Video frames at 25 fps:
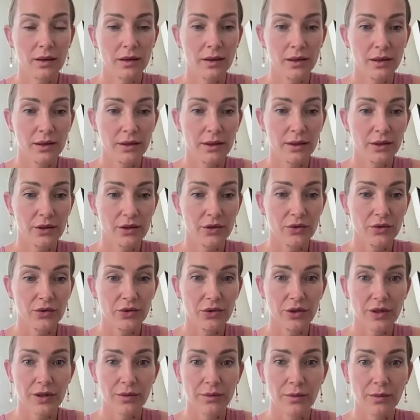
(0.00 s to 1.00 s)
I need to
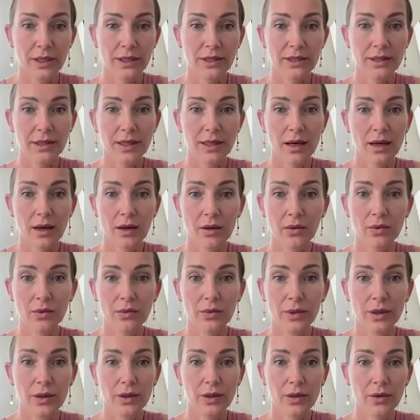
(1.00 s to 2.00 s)
share my sound
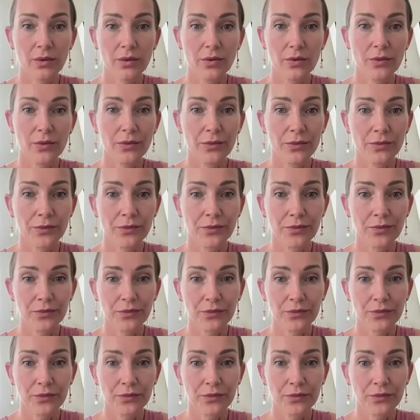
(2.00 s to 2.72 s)
with you.